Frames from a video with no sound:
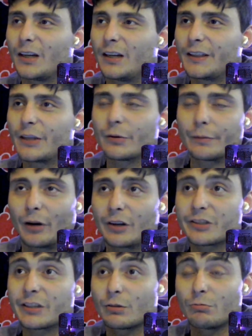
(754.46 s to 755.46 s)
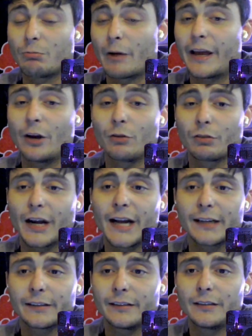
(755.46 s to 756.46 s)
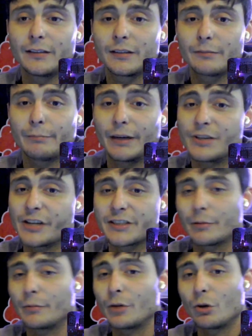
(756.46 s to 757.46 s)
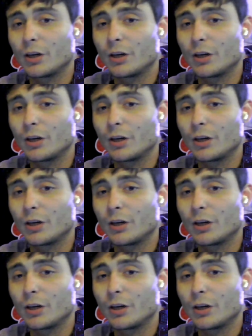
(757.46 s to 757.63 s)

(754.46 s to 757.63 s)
there were parts that were way overacted by Jason Momoa.